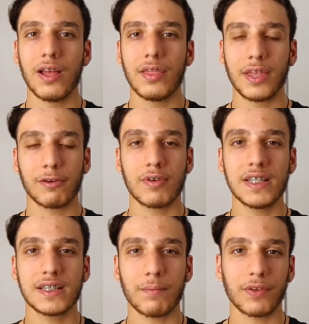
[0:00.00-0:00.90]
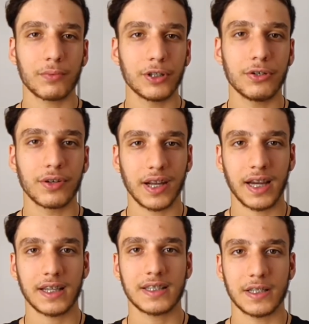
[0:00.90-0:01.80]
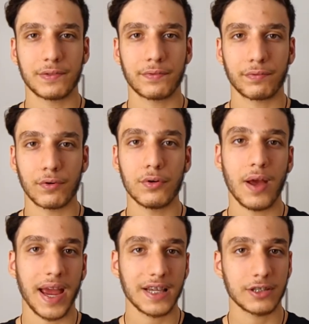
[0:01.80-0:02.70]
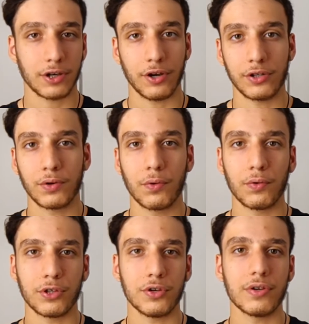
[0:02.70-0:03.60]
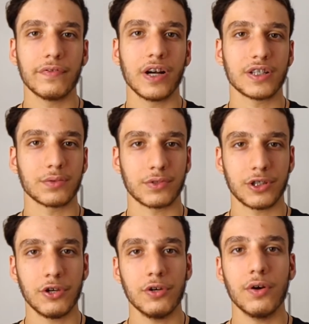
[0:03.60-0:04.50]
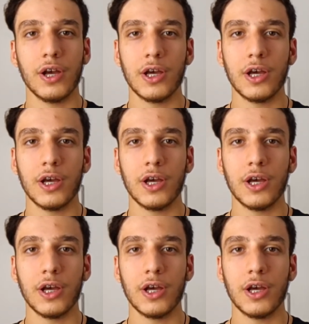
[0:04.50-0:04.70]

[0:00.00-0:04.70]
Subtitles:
there is something which you can access through Xcode called Universal 2,